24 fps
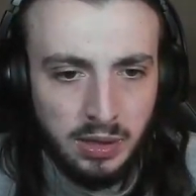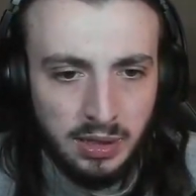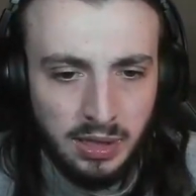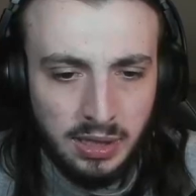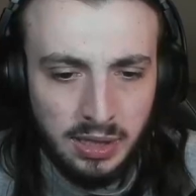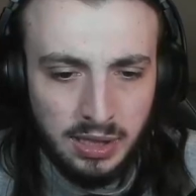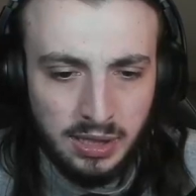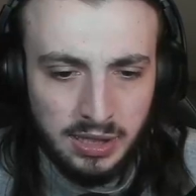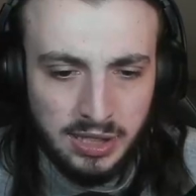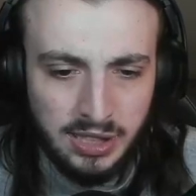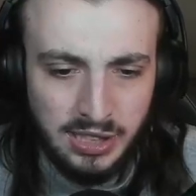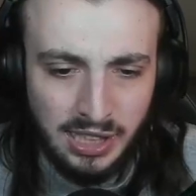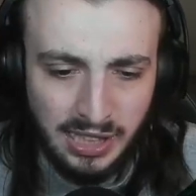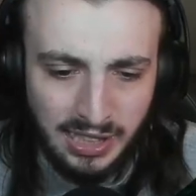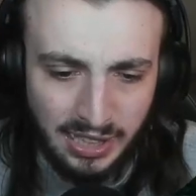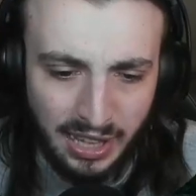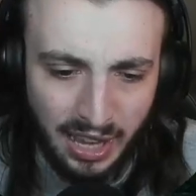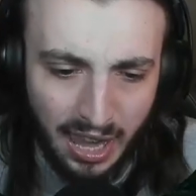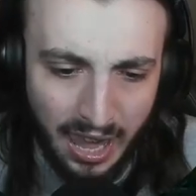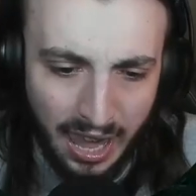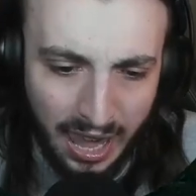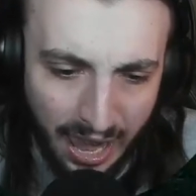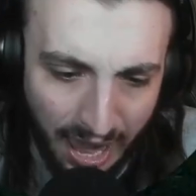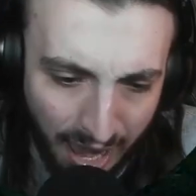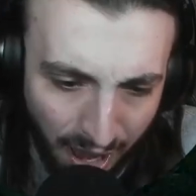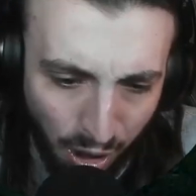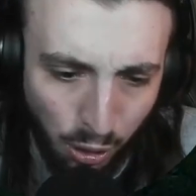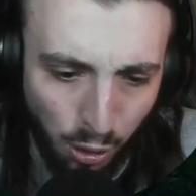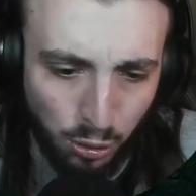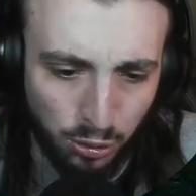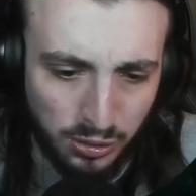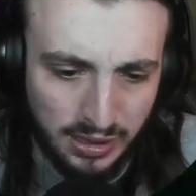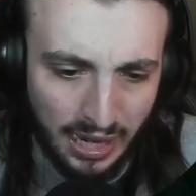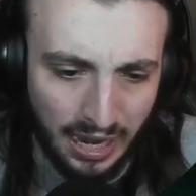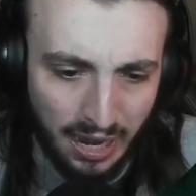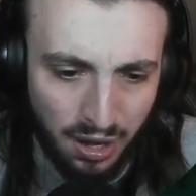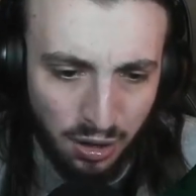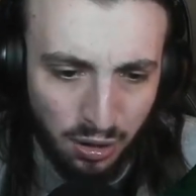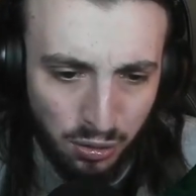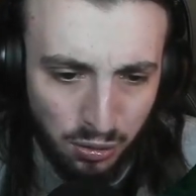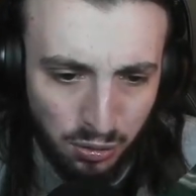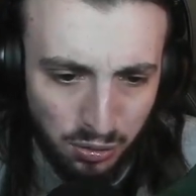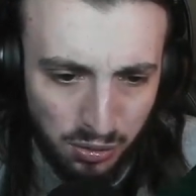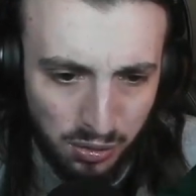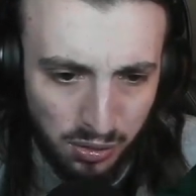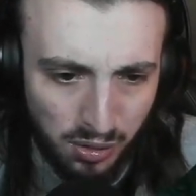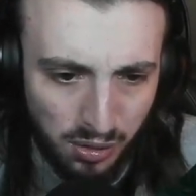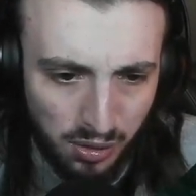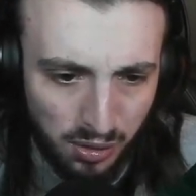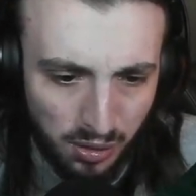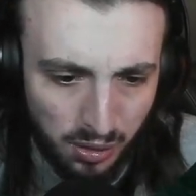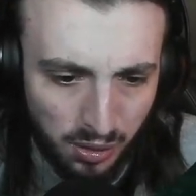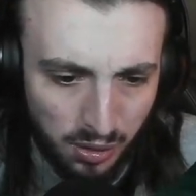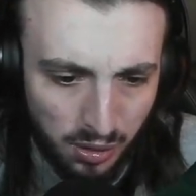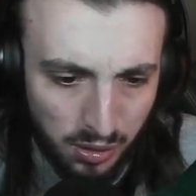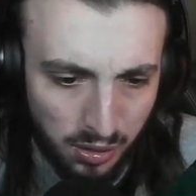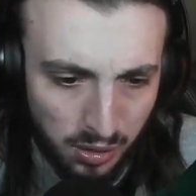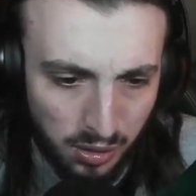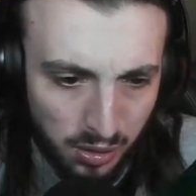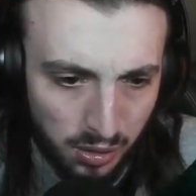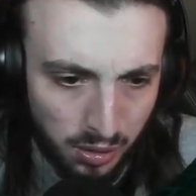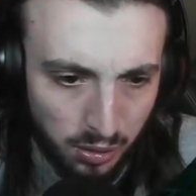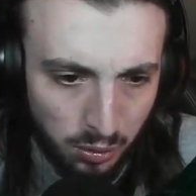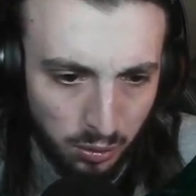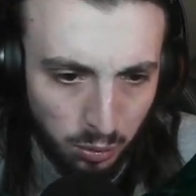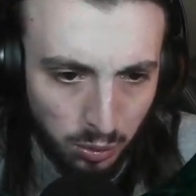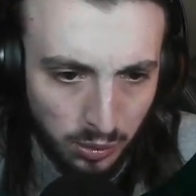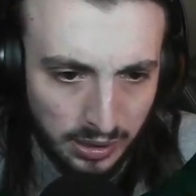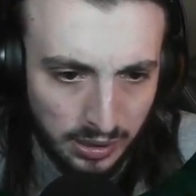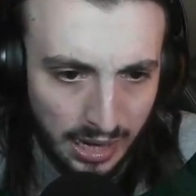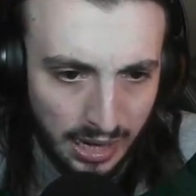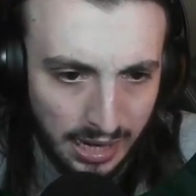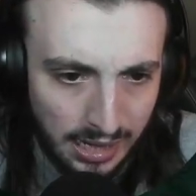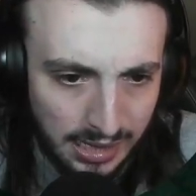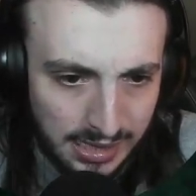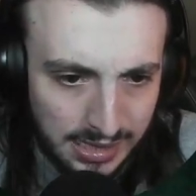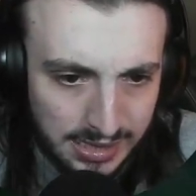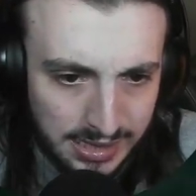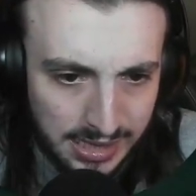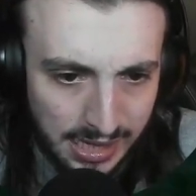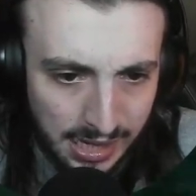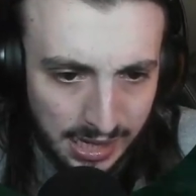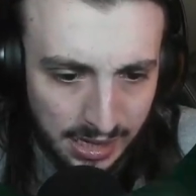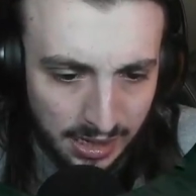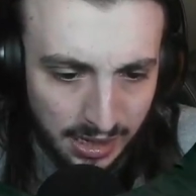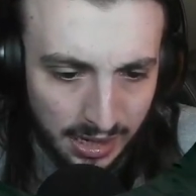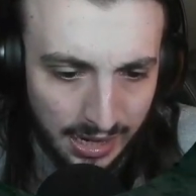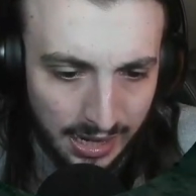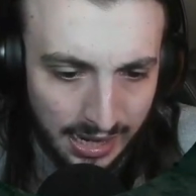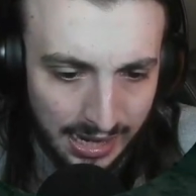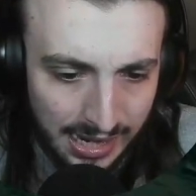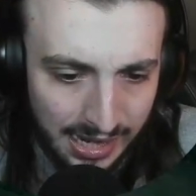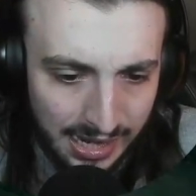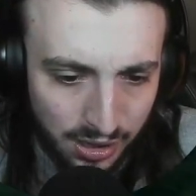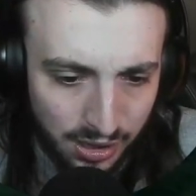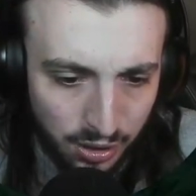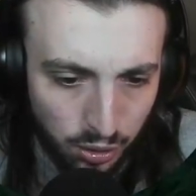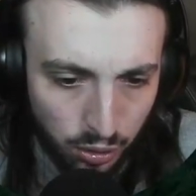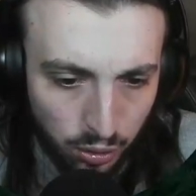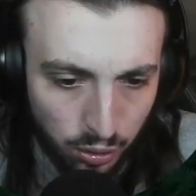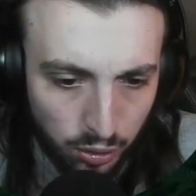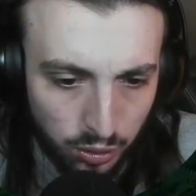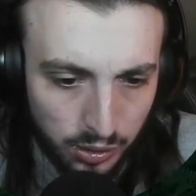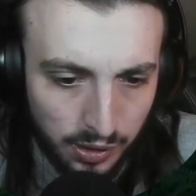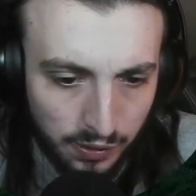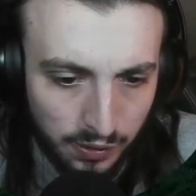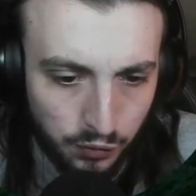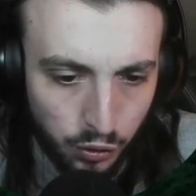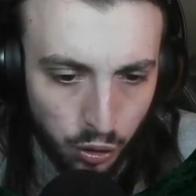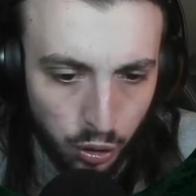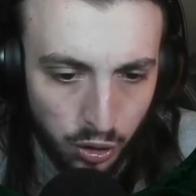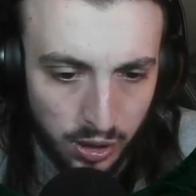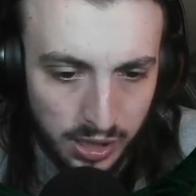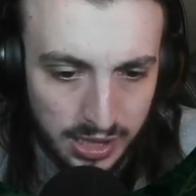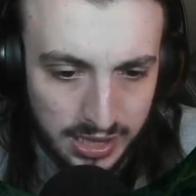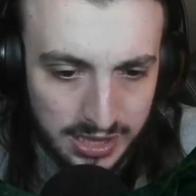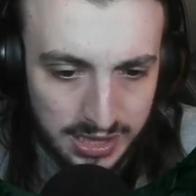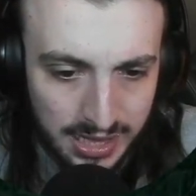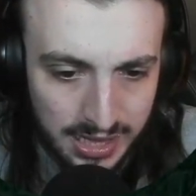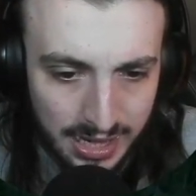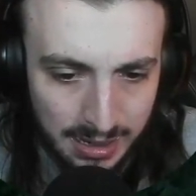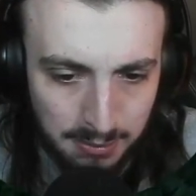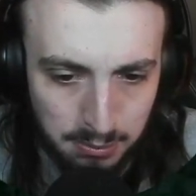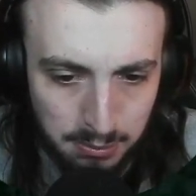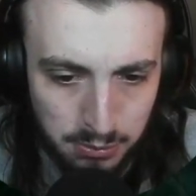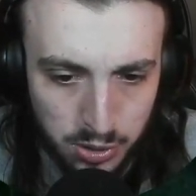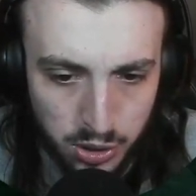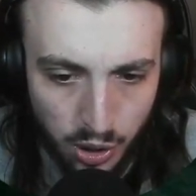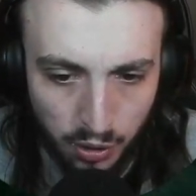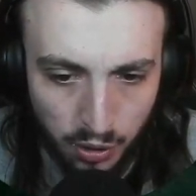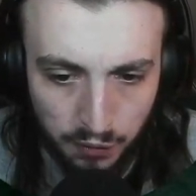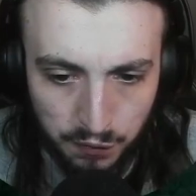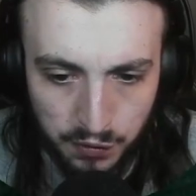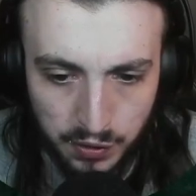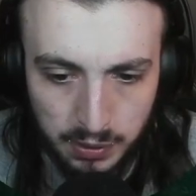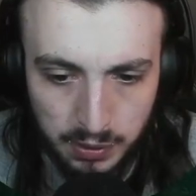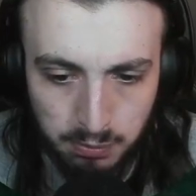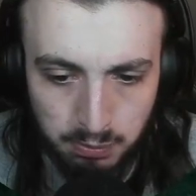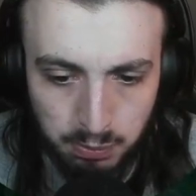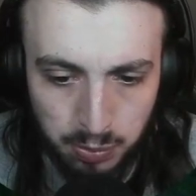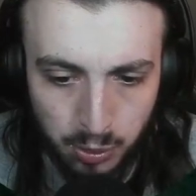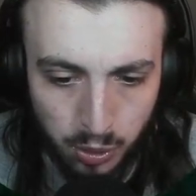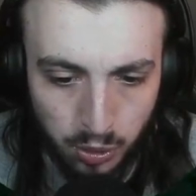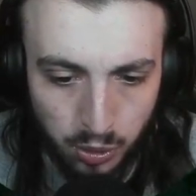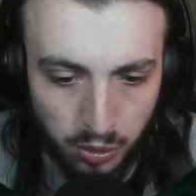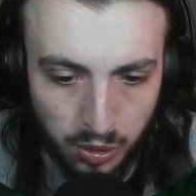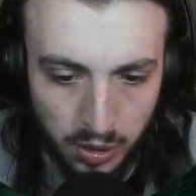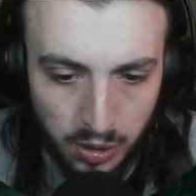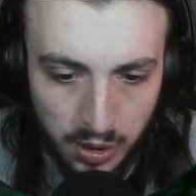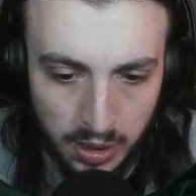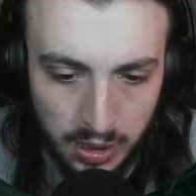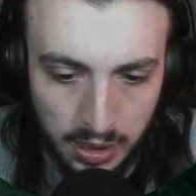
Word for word: There, sit the hell down. What the hell is he, an eagle? They've cut his limbs off and put